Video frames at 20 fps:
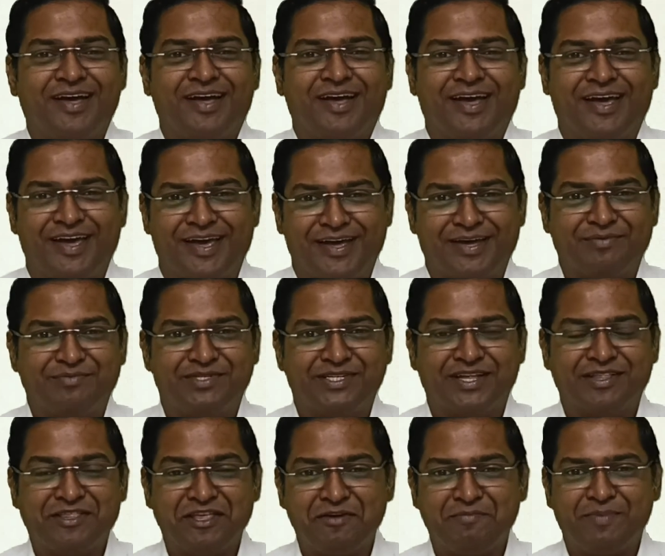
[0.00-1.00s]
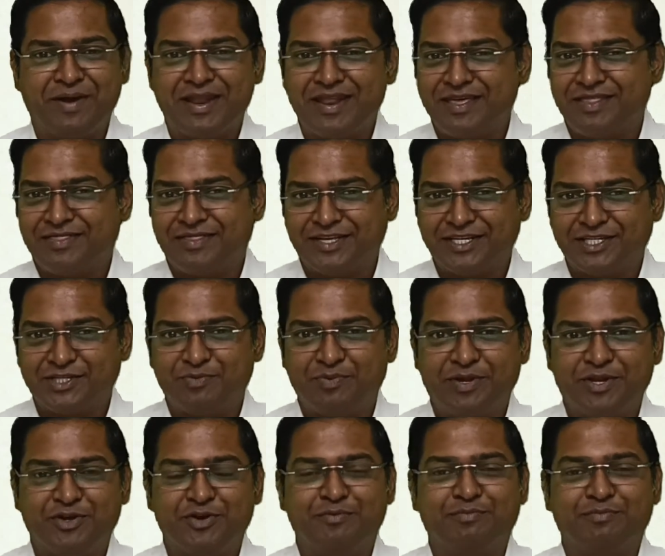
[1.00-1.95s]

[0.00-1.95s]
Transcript: Hey, I'm Sandeep, and in this video,